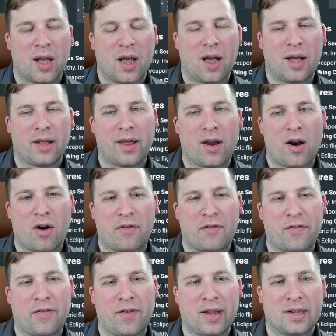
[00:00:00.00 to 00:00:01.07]
They are
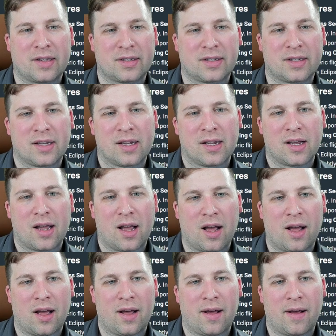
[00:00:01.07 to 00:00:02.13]
fixed
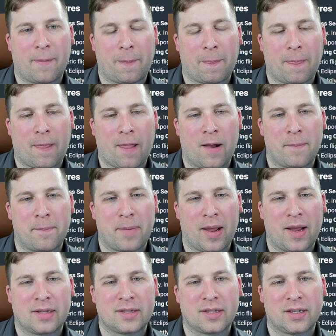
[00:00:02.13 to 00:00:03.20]
on
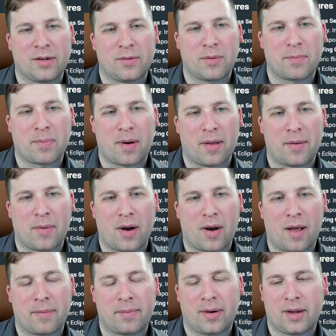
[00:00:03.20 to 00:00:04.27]
base, and you would probably want to
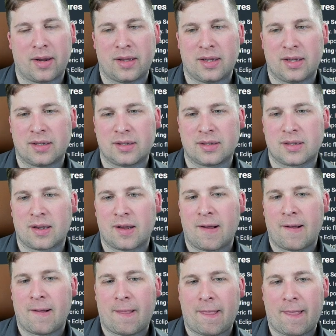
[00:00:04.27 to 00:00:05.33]
upgrade these.
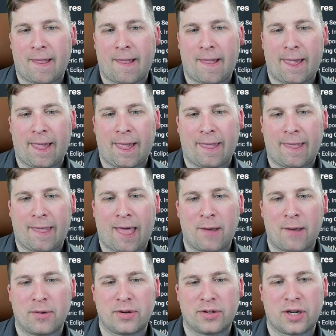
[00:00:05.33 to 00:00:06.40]
I
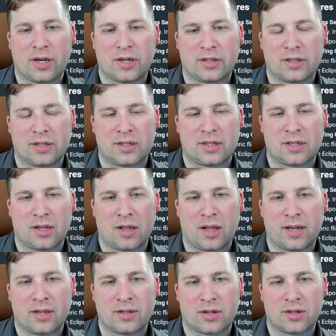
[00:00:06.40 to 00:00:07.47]
would change these to
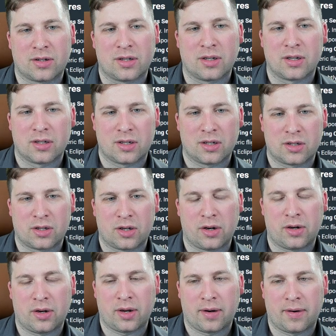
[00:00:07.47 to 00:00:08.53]
lasers just so you
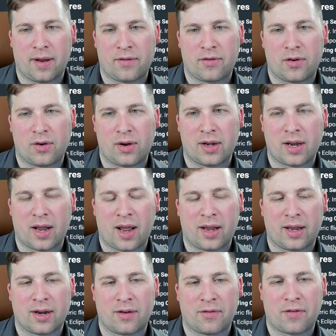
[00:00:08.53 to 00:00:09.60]
can, if you need to hang
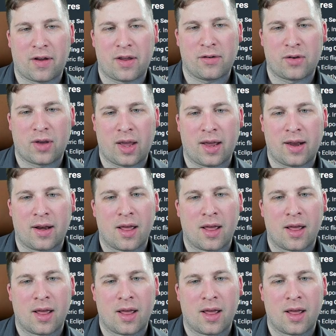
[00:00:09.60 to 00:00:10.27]
in a fight, you can.